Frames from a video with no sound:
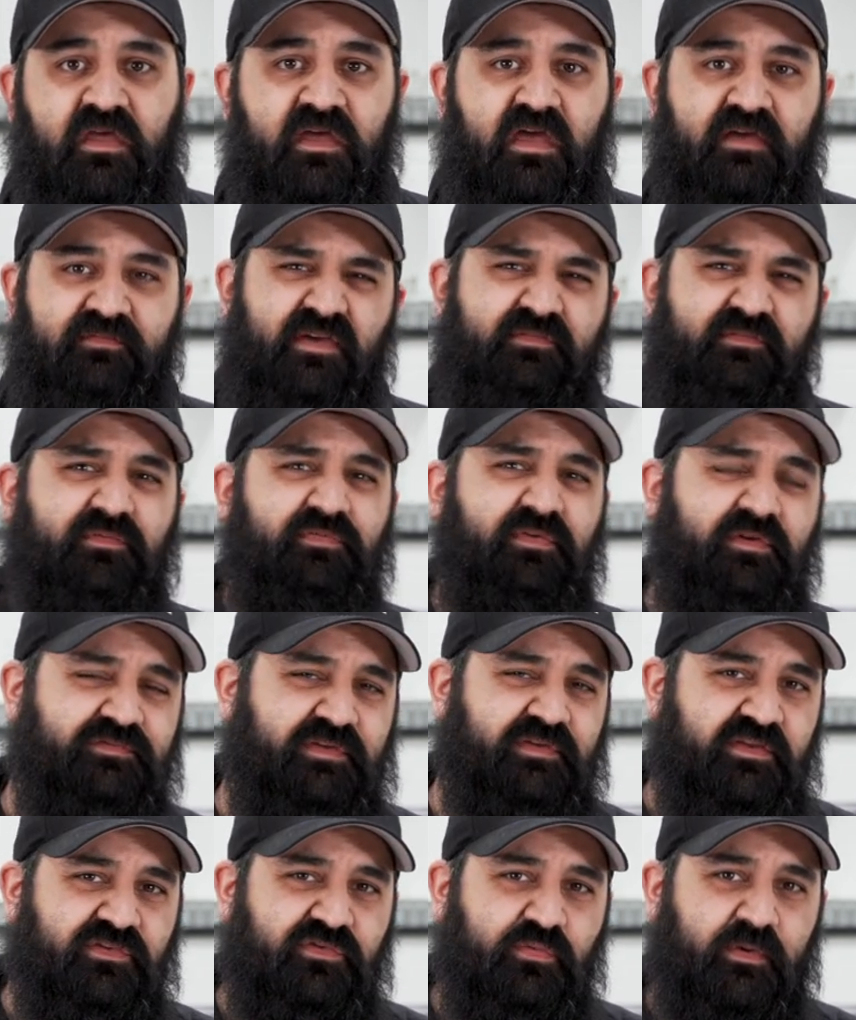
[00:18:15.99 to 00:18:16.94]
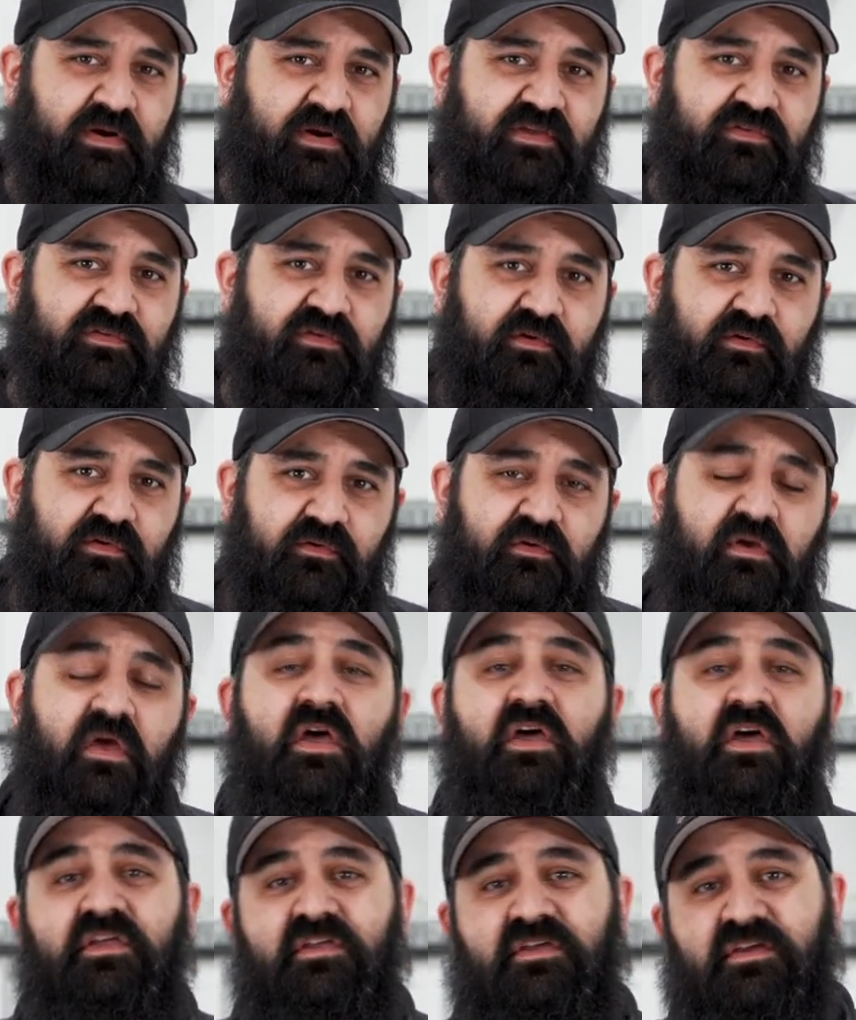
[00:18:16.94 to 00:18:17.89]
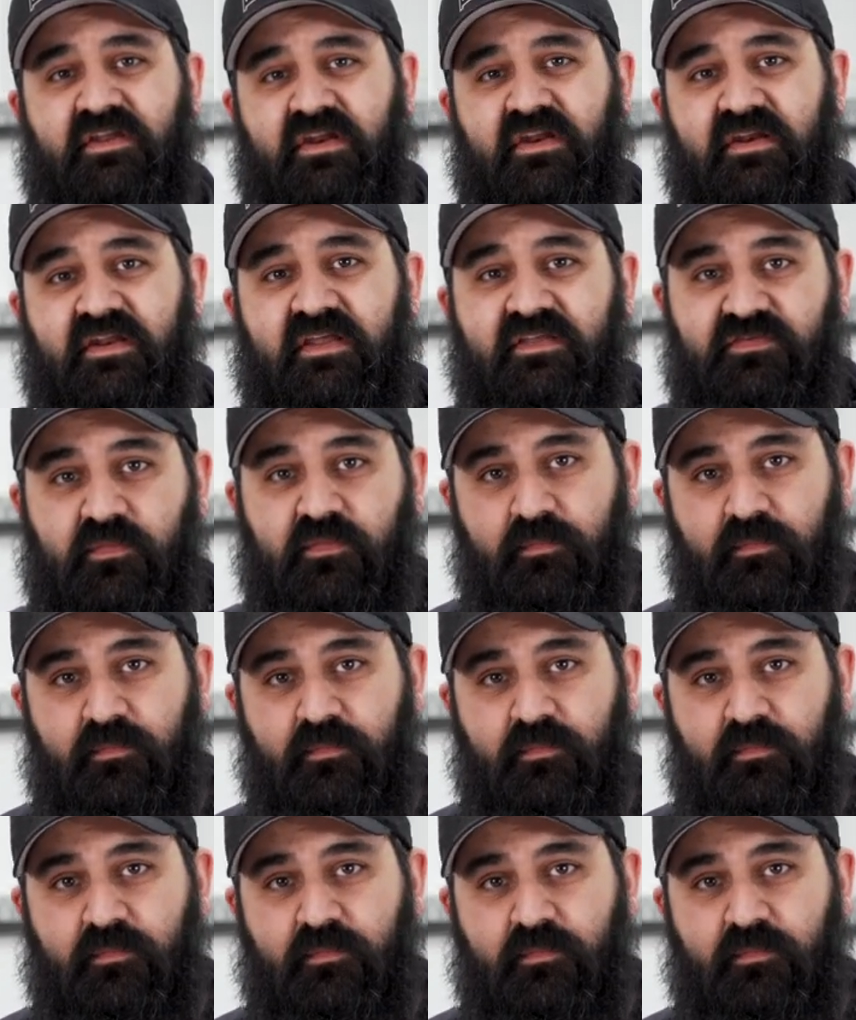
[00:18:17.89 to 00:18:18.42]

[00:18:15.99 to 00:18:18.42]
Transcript: If you have a 1522, you're gonna need to